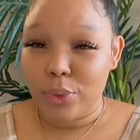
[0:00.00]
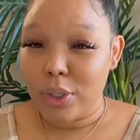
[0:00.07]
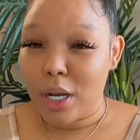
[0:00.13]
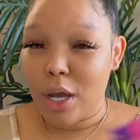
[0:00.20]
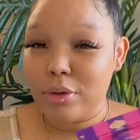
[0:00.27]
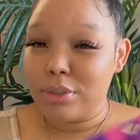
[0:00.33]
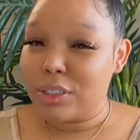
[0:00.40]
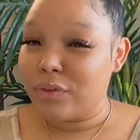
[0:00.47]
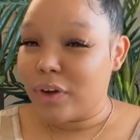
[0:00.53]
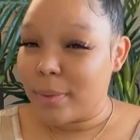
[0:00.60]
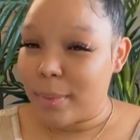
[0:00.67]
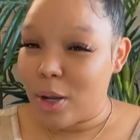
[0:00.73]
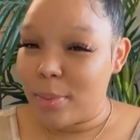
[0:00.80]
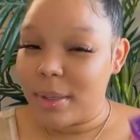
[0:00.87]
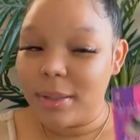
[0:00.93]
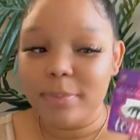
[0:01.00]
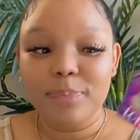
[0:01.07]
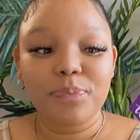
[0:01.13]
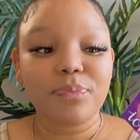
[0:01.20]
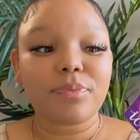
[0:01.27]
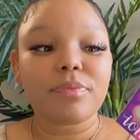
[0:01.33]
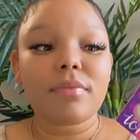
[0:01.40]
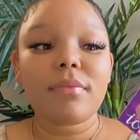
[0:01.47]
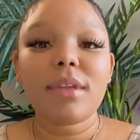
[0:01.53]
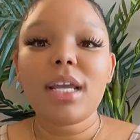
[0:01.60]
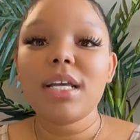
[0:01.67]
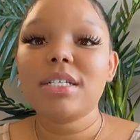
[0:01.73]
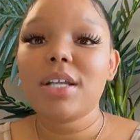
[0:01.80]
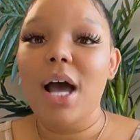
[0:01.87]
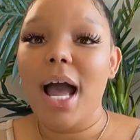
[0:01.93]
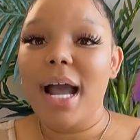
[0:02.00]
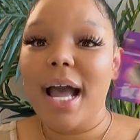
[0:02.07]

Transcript: you know, just for the moment. So I